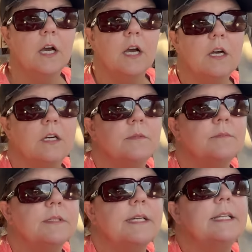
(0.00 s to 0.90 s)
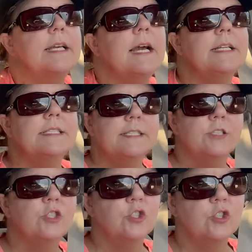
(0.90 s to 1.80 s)
Um, get it kind
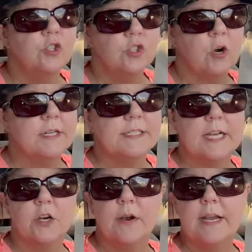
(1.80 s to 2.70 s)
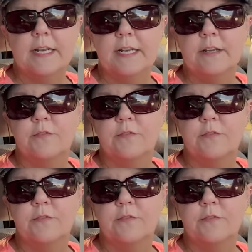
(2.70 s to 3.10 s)
of started decorating it